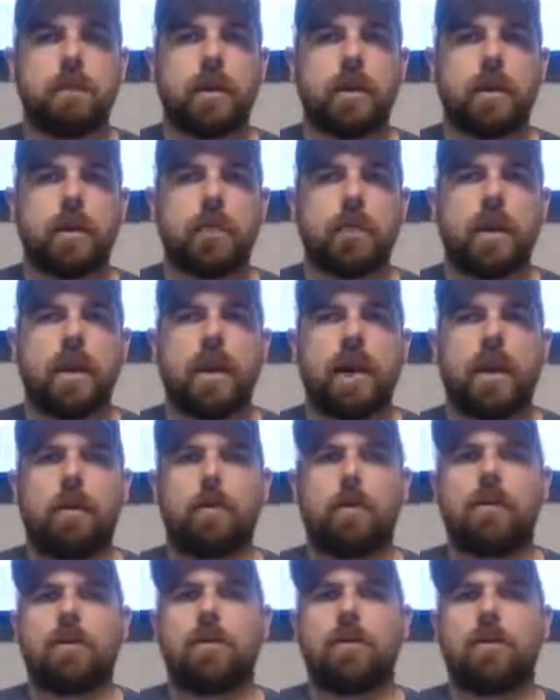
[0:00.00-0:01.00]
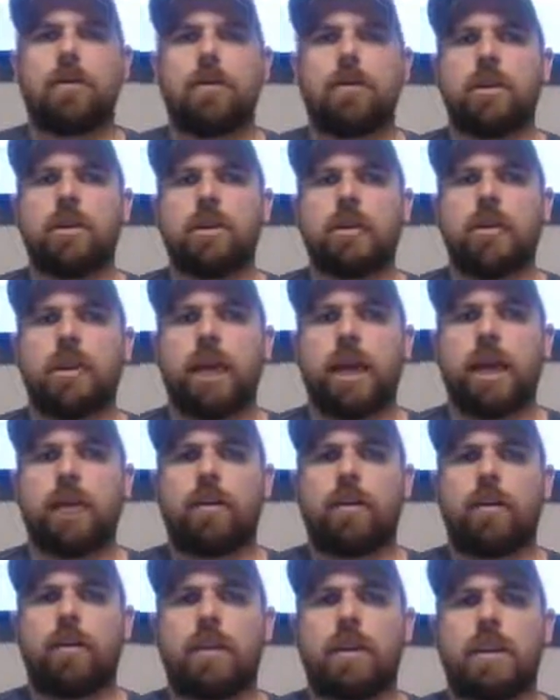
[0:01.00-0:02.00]
Yeah, and with the
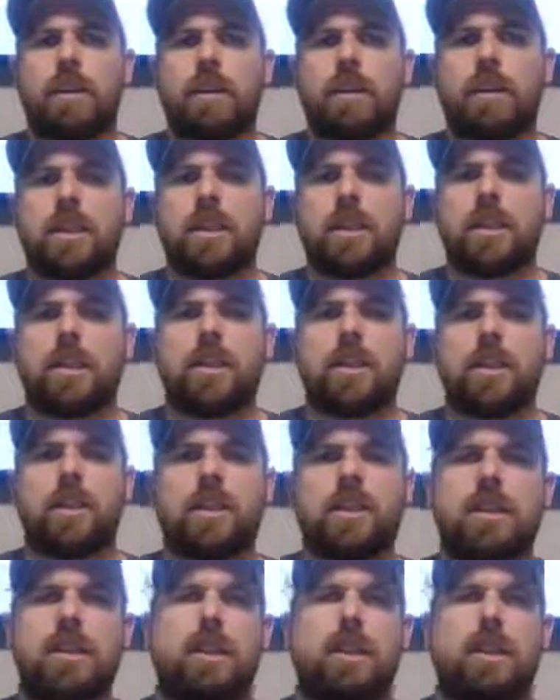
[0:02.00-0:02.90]
sacrifices.